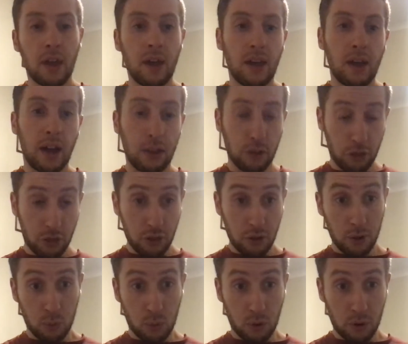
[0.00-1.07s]
And the
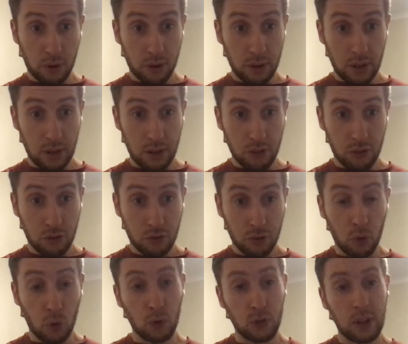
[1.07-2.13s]
third one is
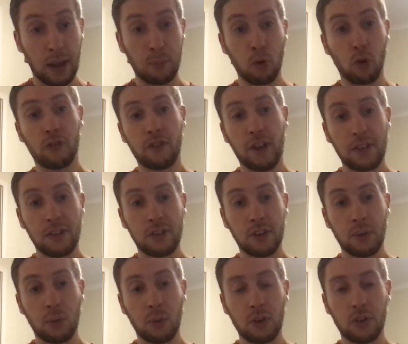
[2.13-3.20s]
called Amor
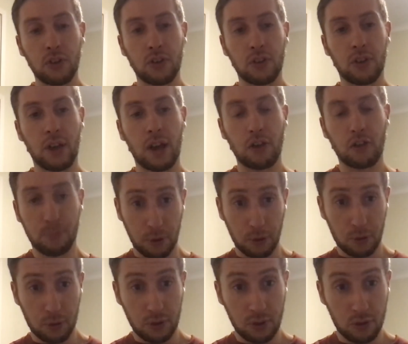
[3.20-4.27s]
Fati, which is
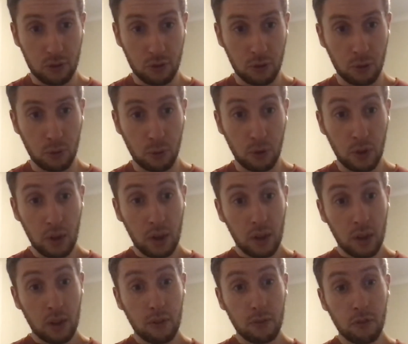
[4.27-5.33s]
attributed to
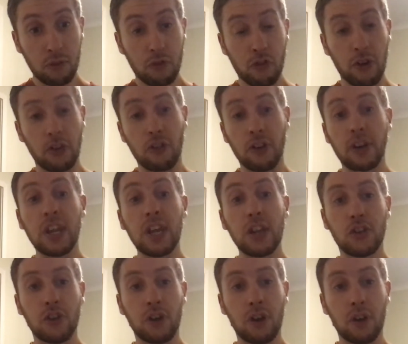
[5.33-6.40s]
Frederick
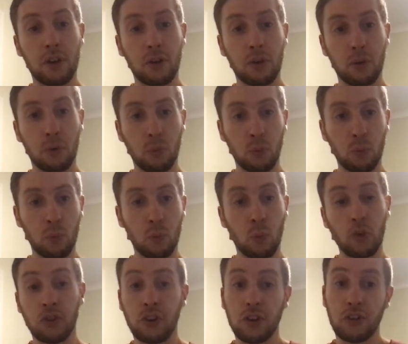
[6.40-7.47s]
Nietzsche, who
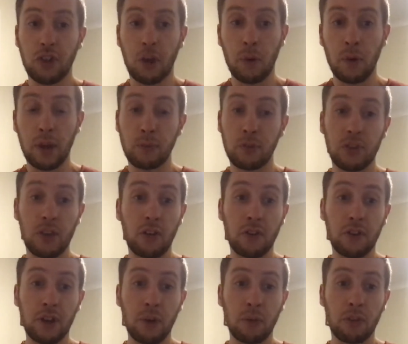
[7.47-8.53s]
wasn't a Stoic
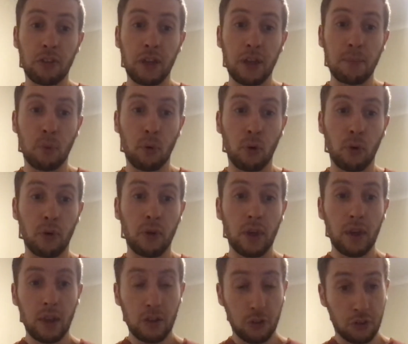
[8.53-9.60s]
himself, I don't think, but
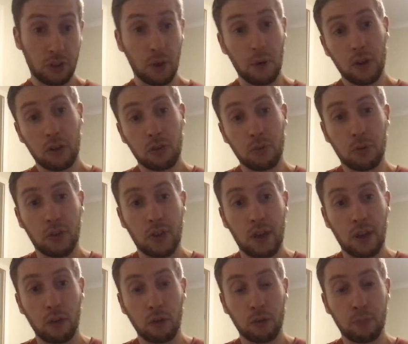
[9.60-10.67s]
the Stoics
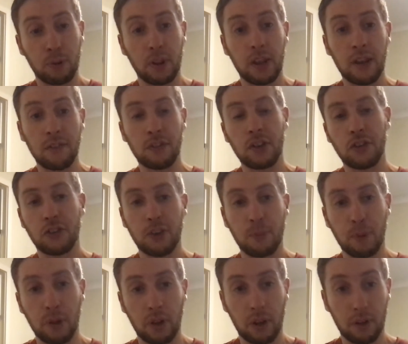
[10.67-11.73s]
themselves believed in a
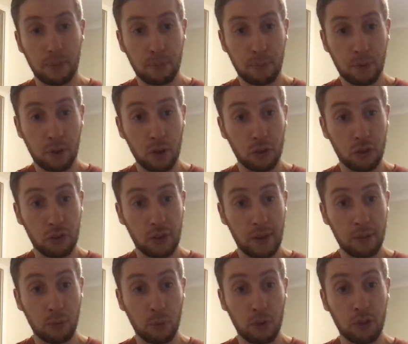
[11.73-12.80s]
similar
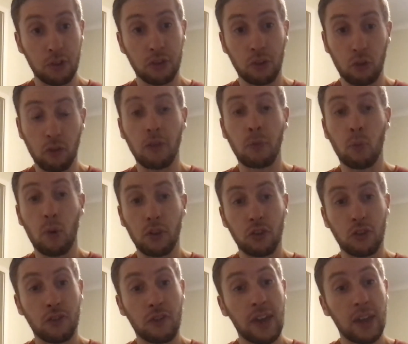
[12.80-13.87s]
concept, which is a love of
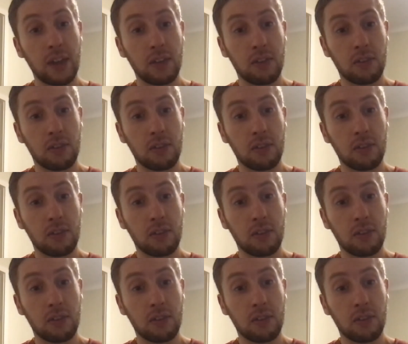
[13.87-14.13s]
one's fate.